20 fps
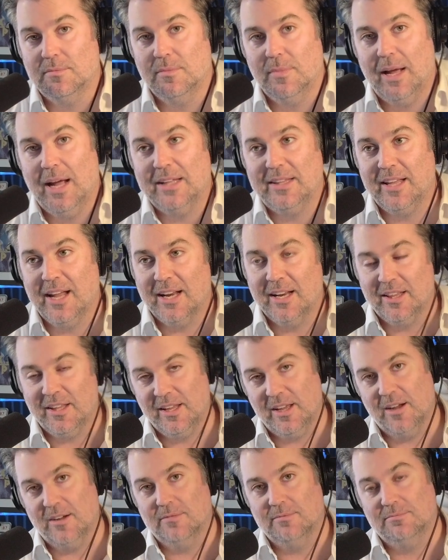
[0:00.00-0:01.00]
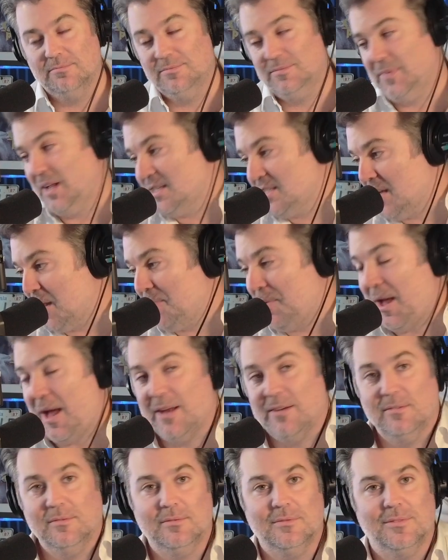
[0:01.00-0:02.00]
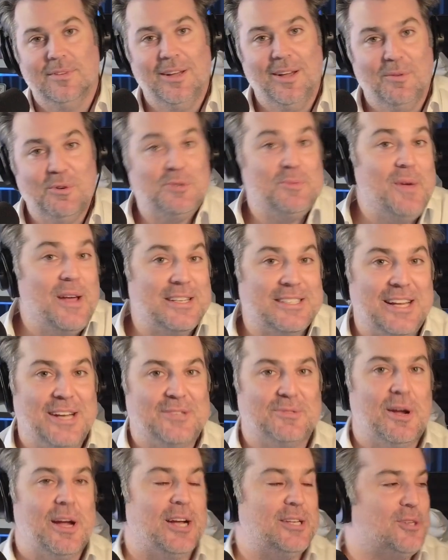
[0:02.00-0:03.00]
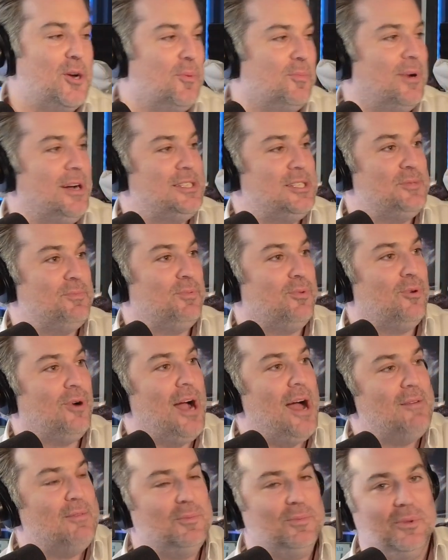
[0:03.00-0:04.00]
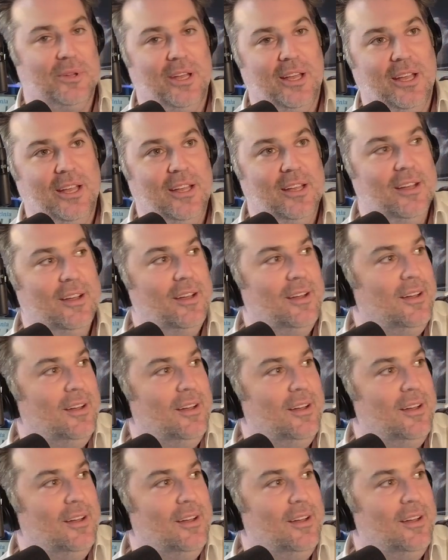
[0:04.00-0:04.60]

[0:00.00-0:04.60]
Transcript: at the end of the year. That's not bad. which makes sense, right? Because home prices probably